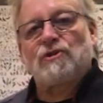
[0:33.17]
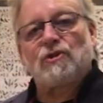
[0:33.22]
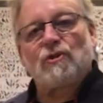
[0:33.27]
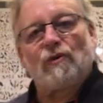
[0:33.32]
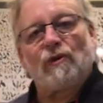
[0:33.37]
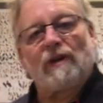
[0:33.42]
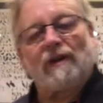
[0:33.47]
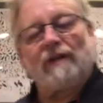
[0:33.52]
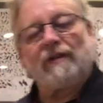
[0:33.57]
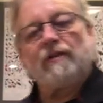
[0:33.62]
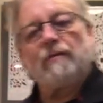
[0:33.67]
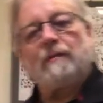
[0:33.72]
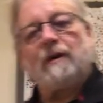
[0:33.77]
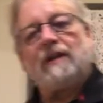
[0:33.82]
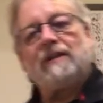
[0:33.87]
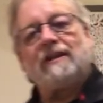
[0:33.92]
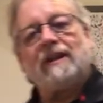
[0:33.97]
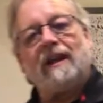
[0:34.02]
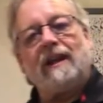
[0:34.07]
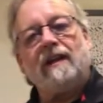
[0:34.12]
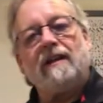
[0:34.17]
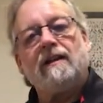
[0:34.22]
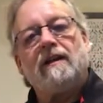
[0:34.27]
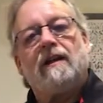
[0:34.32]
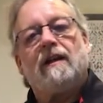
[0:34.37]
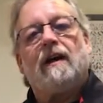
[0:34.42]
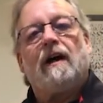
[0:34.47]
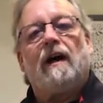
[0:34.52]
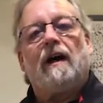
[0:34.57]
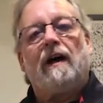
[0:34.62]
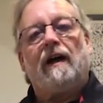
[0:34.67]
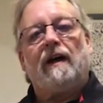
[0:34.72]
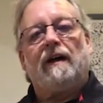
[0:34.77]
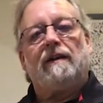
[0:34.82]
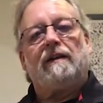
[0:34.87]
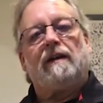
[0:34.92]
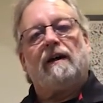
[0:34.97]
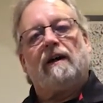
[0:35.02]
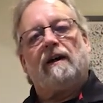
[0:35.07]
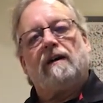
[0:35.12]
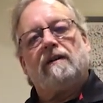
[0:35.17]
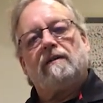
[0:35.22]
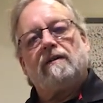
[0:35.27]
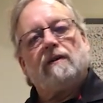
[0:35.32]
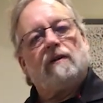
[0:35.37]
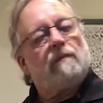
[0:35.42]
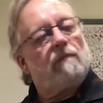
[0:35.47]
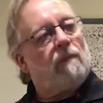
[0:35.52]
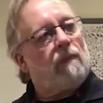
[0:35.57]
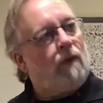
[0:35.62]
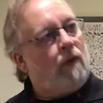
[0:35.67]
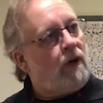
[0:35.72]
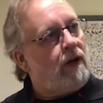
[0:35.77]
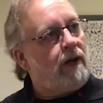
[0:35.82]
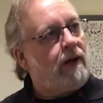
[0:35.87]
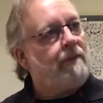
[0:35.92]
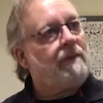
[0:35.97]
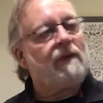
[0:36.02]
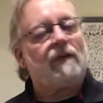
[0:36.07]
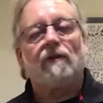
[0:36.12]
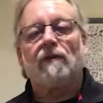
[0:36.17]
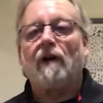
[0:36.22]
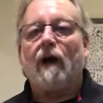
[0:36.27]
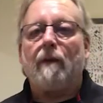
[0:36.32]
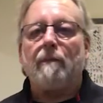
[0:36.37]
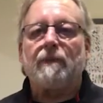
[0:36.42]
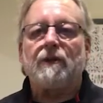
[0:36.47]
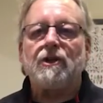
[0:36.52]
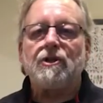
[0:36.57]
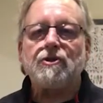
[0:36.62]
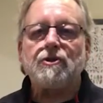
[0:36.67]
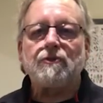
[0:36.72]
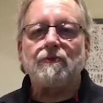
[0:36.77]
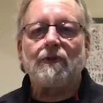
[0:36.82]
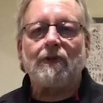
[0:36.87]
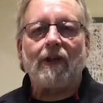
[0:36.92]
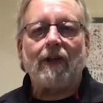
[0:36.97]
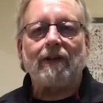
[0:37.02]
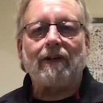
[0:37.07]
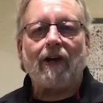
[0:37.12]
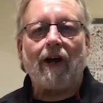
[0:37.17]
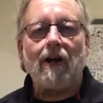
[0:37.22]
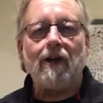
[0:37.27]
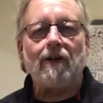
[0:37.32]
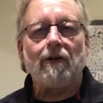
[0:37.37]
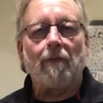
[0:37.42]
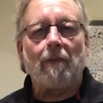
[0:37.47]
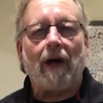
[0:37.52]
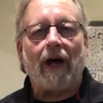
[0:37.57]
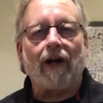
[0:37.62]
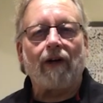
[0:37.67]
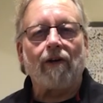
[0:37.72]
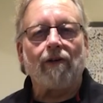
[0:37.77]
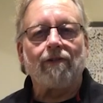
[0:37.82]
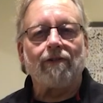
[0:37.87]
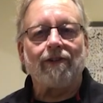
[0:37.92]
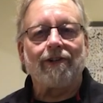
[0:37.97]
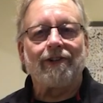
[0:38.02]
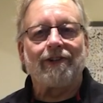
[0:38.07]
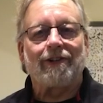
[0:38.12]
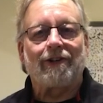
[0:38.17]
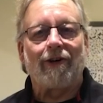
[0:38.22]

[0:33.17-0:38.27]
suet a little bit today. And, uh, boy, I'm a little competition with that cardinal back over at the